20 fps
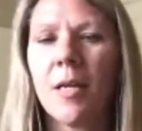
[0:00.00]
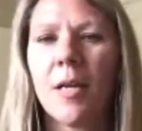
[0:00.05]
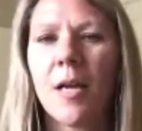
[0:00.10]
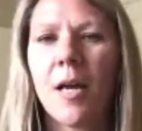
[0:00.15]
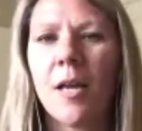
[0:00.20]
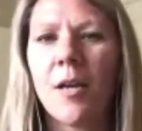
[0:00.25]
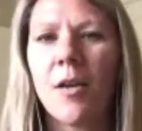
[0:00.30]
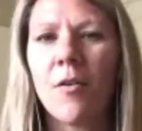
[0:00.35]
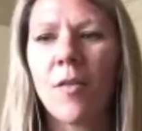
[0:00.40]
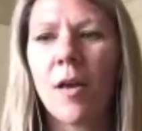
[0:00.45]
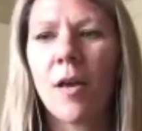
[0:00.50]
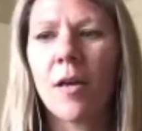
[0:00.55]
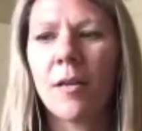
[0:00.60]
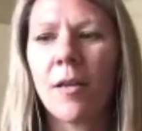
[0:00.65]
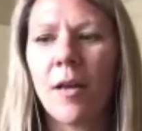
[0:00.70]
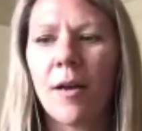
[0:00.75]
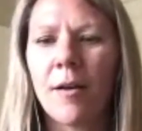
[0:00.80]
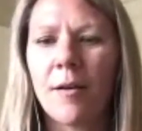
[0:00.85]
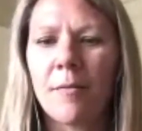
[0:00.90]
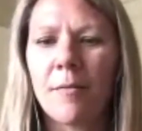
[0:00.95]
I know that
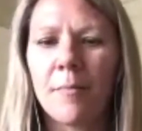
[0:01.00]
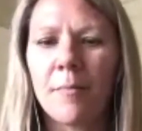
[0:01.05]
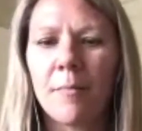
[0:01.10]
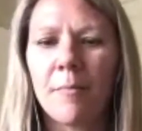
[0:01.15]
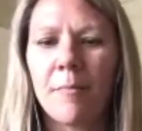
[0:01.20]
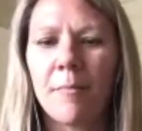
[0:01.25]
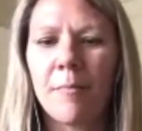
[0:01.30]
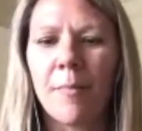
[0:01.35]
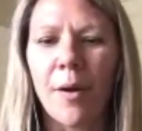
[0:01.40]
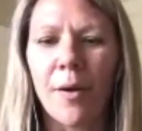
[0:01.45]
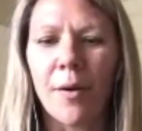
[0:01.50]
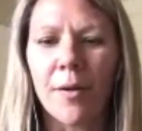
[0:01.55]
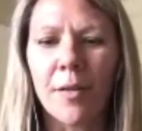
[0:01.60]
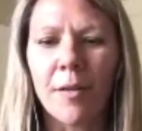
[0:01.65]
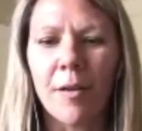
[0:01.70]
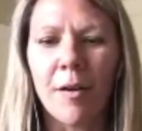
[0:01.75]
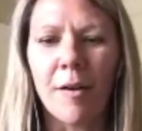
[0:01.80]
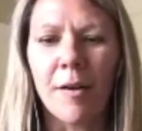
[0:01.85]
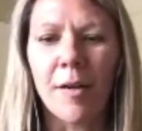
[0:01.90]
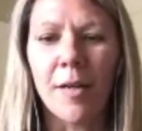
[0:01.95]
Mark
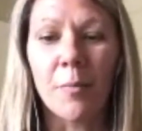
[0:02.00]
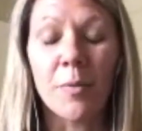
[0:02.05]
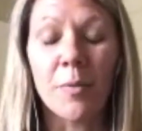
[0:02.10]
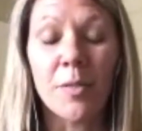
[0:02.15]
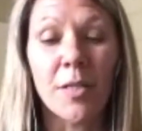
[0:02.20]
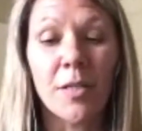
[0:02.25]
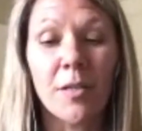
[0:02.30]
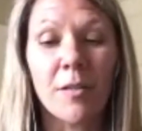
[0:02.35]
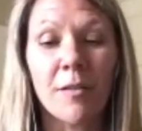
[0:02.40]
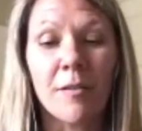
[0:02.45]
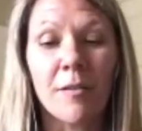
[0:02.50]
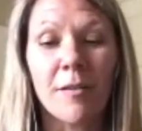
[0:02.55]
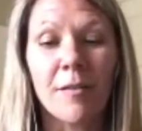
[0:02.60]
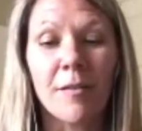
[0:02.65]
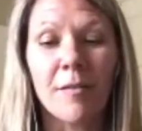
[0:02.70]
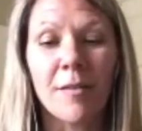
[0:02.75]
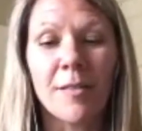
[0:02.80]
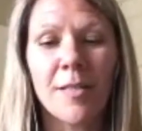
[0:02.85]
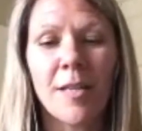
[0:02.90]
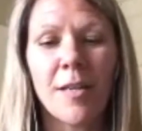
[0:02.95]
and I in
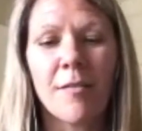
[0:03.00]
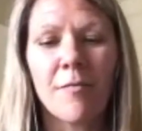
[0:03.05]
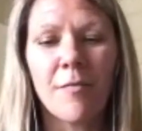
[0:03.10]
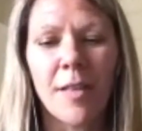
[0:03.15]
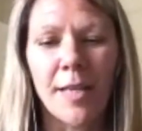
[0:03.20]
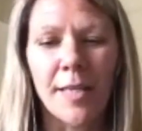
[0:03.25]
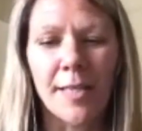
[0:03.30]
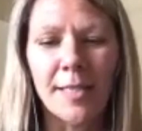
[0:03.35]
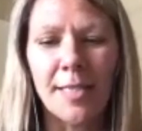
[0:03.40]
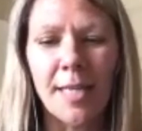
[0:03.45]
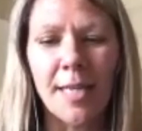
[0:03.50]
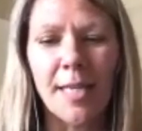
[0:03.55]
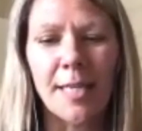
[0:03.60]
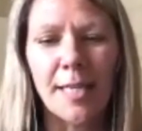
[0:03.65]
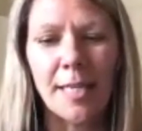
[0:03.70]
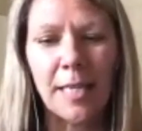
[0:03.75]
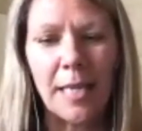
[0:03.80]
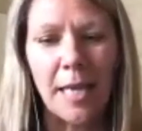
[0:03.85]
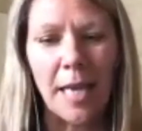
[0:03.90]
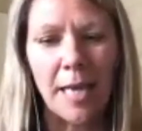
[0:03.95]
particular, instead of like date
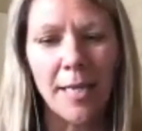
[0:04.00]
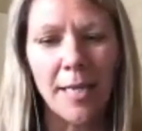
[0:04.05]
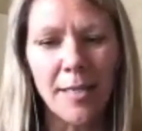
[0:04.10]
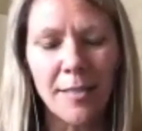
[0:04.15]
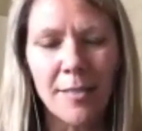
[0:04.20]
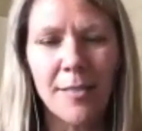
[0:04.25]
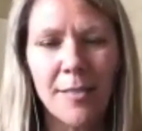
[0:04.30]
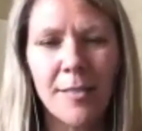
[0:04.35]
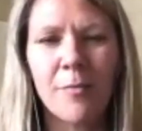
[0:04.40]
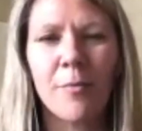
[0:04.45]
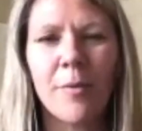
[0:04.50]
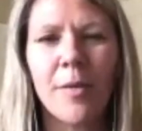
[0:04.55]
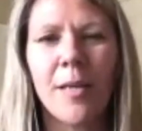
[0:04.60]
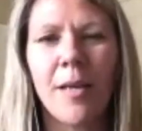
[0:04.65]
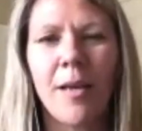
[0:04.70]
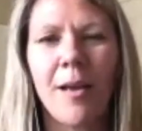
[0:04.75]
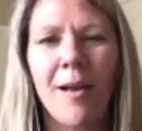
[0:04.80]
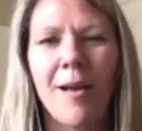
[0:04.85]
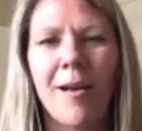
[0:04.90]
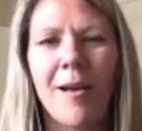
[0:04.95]
night,
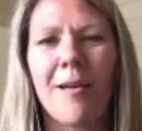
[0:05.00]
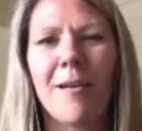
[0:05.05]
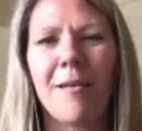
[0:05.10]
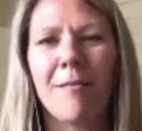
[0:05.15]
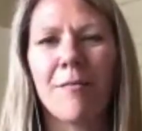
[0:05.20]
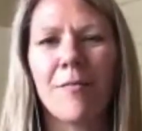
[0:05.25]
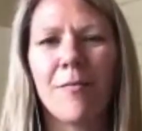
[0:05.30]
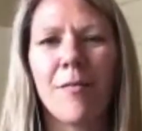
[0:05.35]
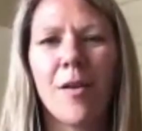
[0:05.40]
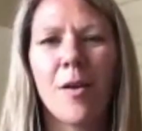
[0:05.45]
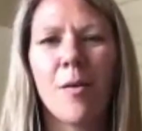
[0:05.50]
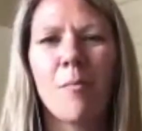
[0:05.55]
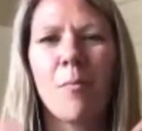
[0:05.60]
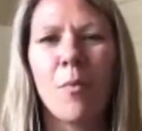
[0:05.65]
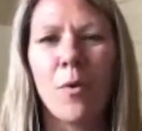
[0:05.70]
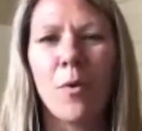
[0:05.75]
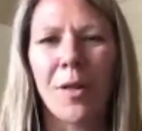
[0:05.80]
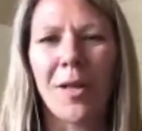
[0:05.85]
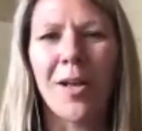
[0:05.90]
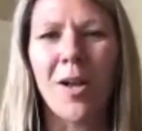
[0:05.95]
we have
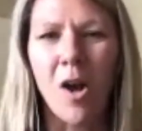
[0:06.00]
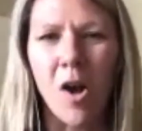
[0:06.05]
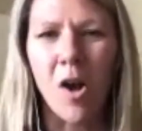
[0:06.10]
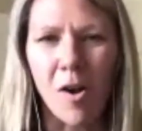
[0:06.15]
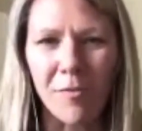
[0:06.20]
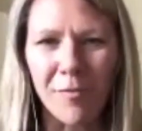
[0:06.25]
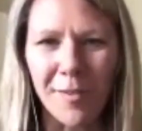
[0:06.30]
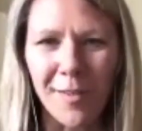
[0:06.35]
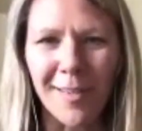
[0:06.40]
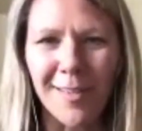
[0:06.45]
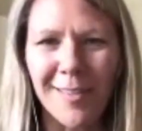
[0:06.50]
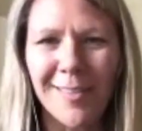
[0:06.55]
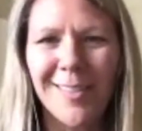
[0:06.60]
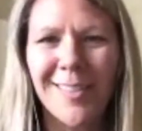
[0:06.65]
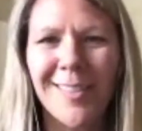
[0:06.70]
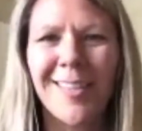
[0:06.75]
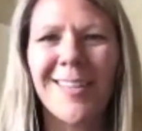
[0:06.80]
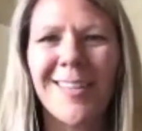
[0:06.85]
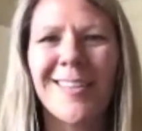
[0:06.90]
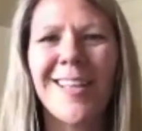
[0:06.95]
morning coffee.
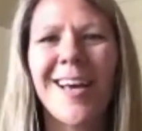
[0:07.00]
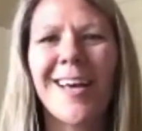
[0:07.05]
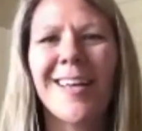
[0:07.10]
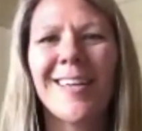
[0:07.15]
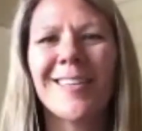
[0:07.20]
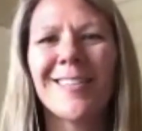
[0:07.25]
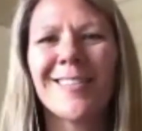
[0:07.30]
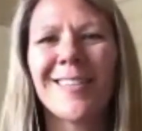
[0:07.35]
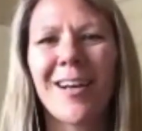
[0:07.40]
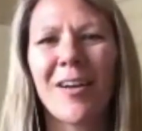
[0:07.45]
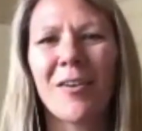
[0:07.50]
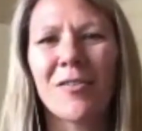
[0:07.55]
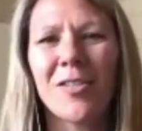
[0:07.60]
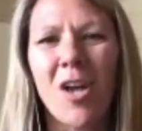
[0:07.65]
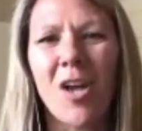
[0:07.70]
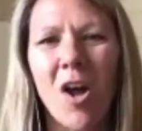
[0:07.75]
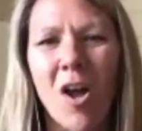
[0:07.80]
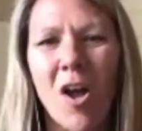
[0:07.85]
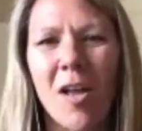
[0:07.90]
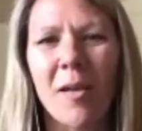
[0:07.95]
And that is our
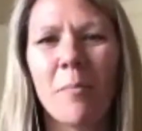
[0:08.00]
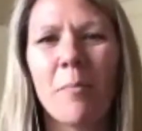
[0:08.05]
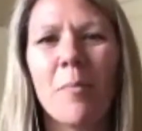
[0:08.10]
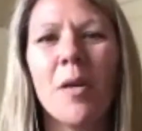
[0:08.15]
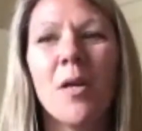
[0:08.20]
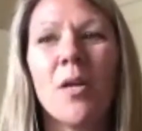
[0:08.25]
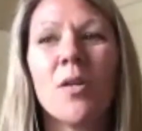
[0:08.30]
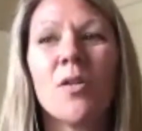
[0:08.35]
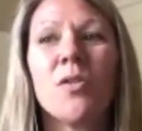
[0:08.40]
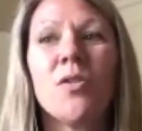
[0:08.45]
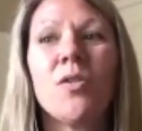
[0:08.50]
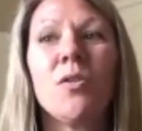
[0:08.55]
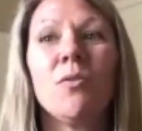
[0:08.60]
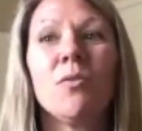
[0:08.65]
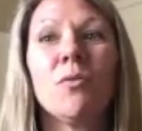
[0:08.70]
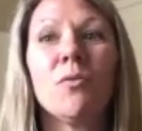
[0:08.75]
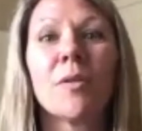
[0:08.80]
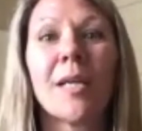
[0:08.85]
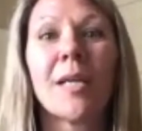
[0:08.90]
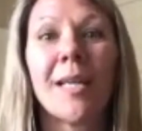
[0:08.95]
time
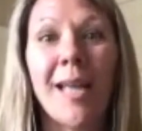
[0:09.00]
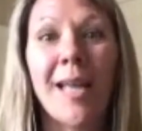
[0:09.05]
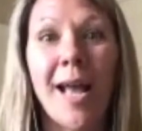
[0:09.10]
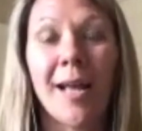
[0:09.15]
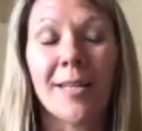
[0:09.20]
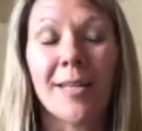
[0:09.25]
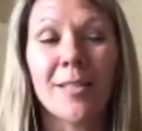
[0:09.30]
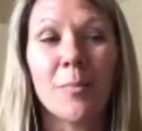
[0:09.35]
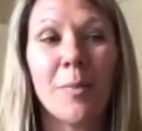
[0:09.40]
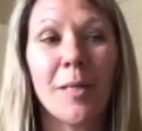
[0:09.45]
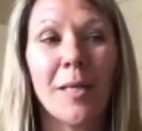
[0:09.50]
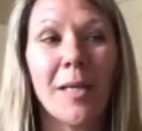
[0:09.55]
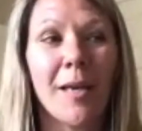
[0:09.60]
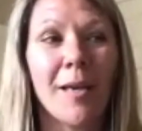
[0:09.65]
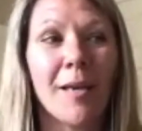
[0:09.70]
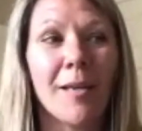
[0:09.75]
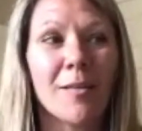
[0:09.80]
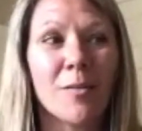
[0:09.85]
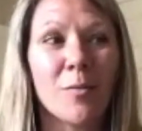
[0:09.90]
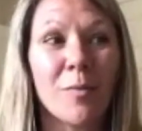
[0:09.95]
to connect,
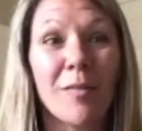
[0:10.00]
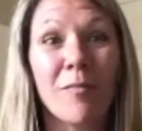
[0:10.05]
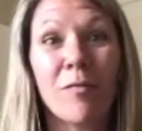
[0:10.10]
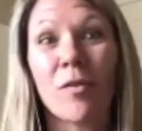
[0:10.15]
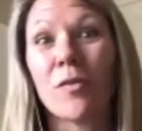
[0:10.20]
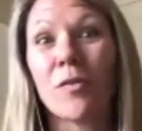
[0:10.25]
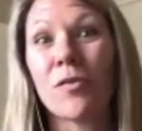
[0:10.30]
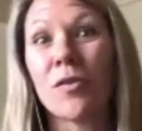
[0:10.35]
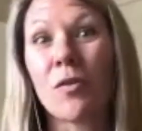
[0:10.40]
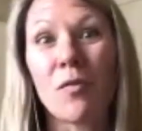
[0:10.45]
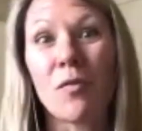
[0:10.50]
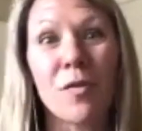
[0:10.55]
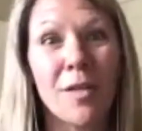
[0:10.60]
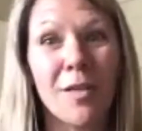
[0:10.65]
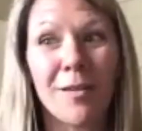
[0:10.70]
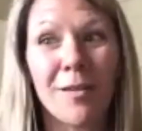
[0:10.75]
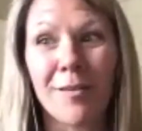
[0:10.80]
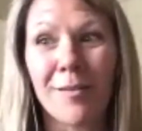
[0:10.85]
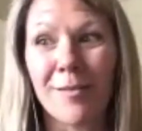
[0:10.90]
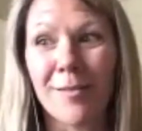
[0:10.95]
because we've learned over the
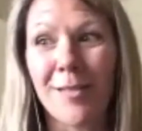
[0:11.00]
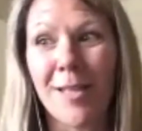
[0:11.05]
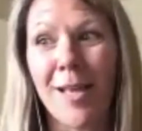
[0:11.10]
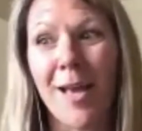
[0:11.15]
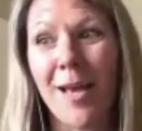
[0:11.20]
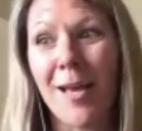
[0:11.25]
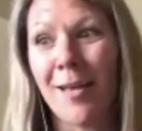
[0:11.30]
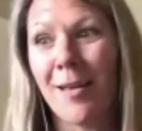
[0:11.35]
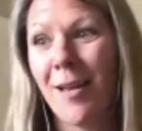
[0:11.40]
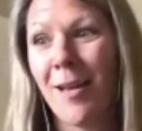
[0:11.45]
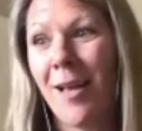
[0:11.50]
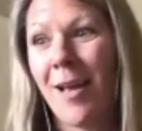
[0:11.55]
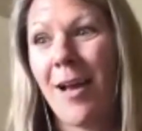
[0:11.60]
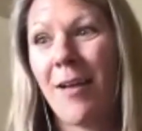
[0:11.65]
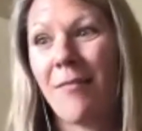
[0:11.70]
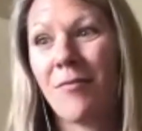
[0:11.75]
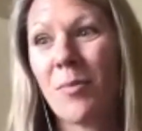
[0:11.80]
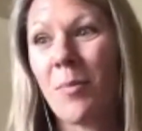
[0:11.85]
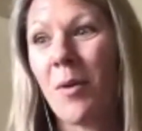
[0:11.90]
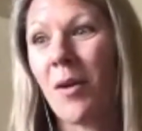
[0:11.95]
years that
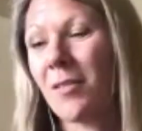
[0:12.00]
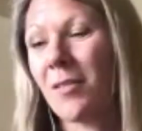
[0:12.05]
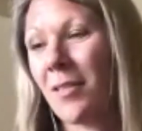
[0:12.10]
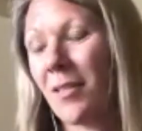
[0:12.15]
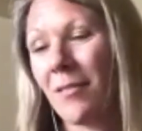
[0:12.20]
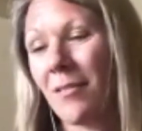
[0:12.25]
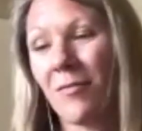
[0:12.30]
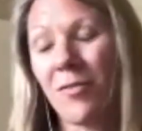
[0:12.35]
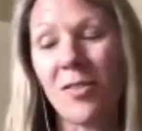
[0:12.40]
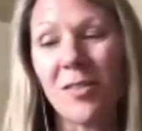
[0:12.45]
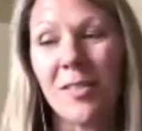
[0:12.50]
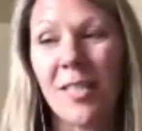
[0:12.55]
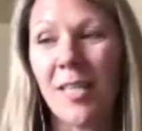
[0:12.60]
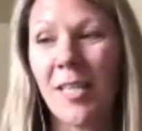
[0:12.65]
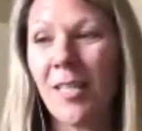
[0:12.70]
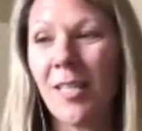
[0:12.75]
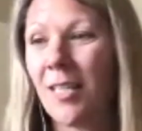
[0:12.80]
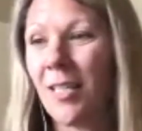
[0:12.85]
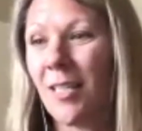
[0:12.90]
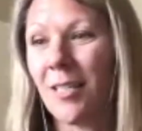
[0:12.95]
after Mark's done a full
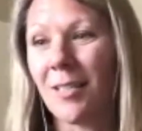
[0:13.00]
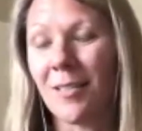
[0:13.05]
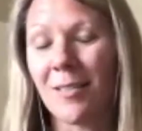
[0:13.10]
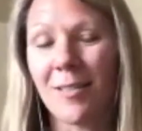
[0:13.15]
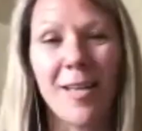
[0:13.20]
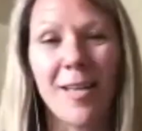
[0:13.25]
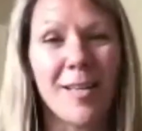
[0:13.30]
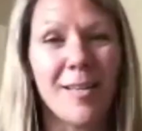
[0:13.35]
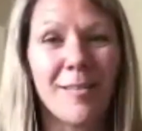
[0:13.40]
day, that